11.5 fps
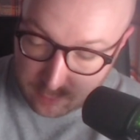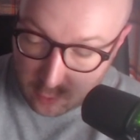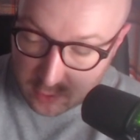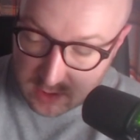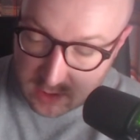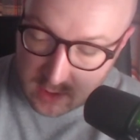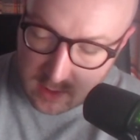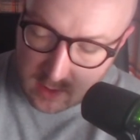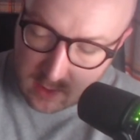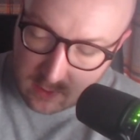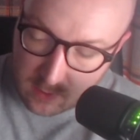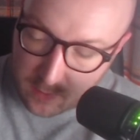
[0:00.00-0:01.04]
portage,
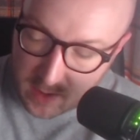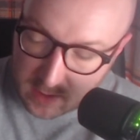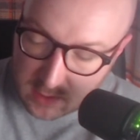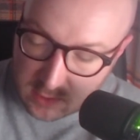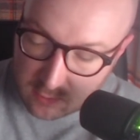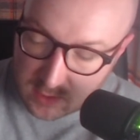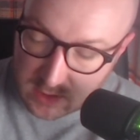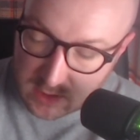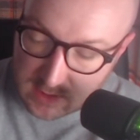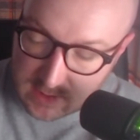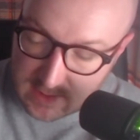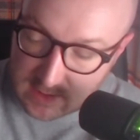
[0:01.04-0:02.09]
the package
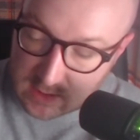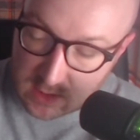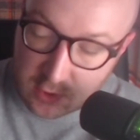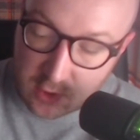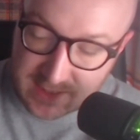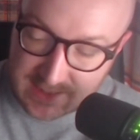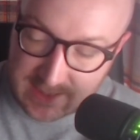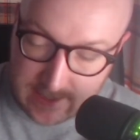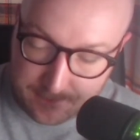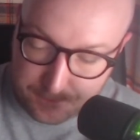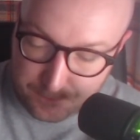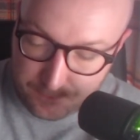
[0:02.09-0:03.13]
reaches its addressee.
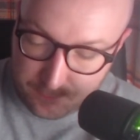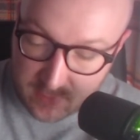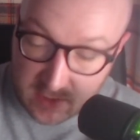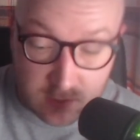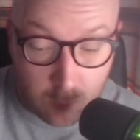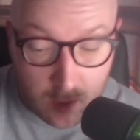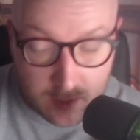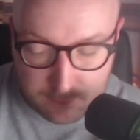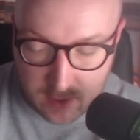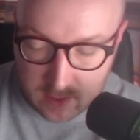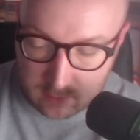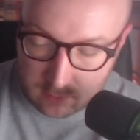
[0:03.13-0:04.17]
It's a white
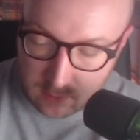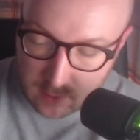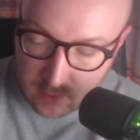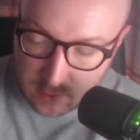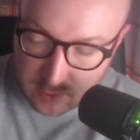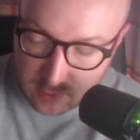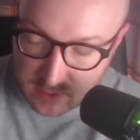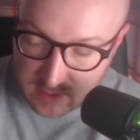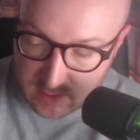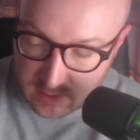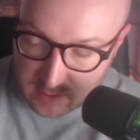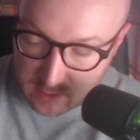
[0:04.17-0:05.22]
man. 20
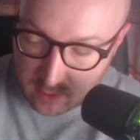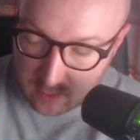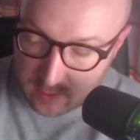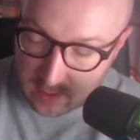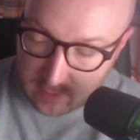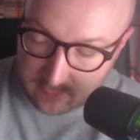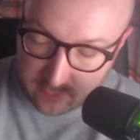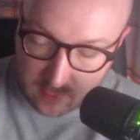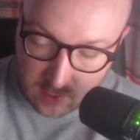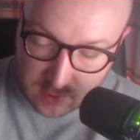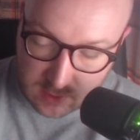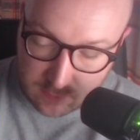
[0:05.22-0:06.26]
years ago, he left
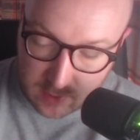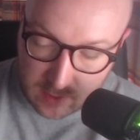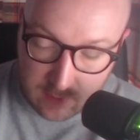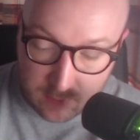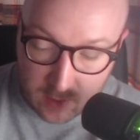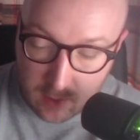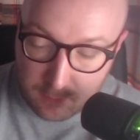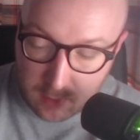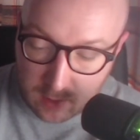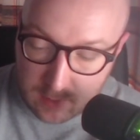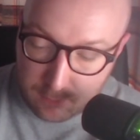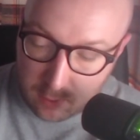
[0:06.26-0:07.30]
France and became the
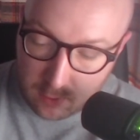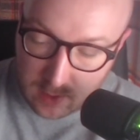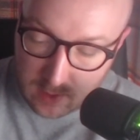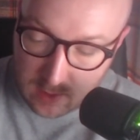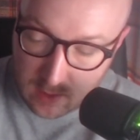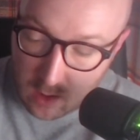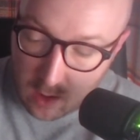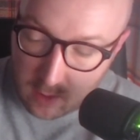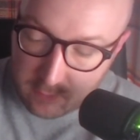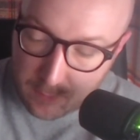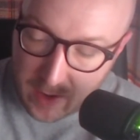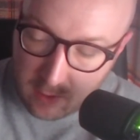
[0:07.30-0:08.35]
humble employee
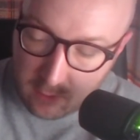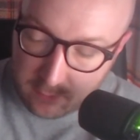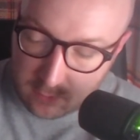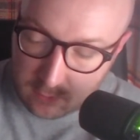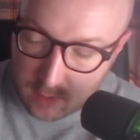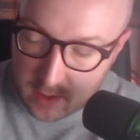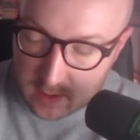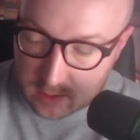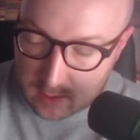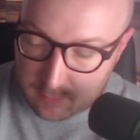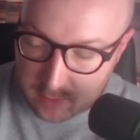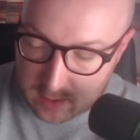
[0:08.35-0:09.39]
of a powerful mining
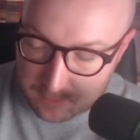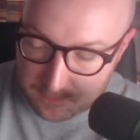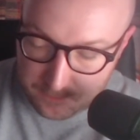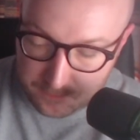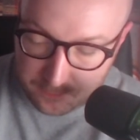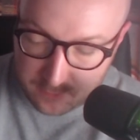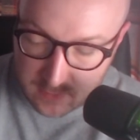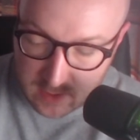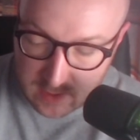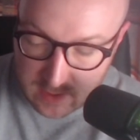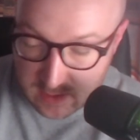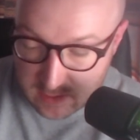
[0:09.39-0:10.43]
company.
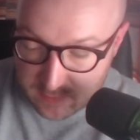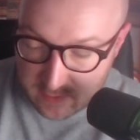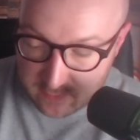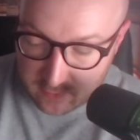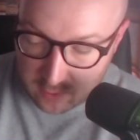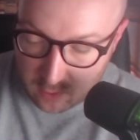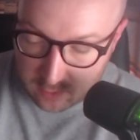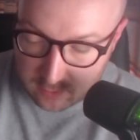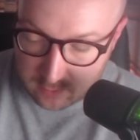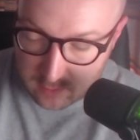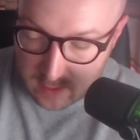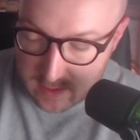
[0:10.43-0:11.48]
He has been
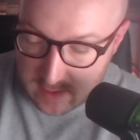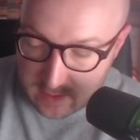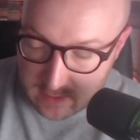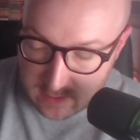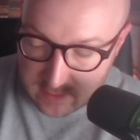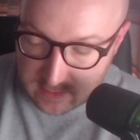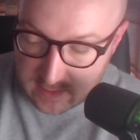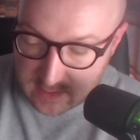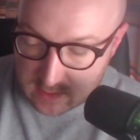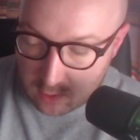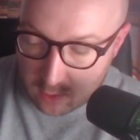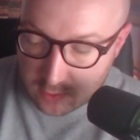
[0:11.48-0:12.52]
forgotten in this
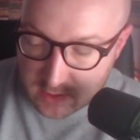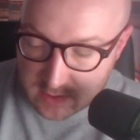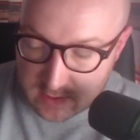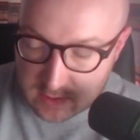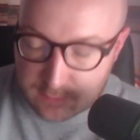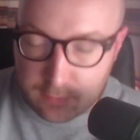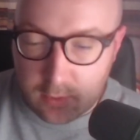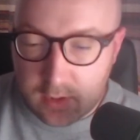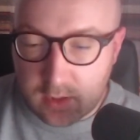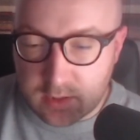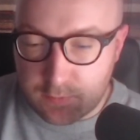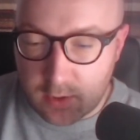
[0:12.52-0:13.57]
long-since
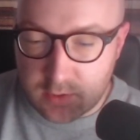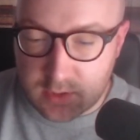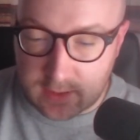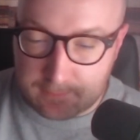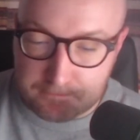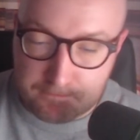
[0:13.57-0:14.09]
pointless posting.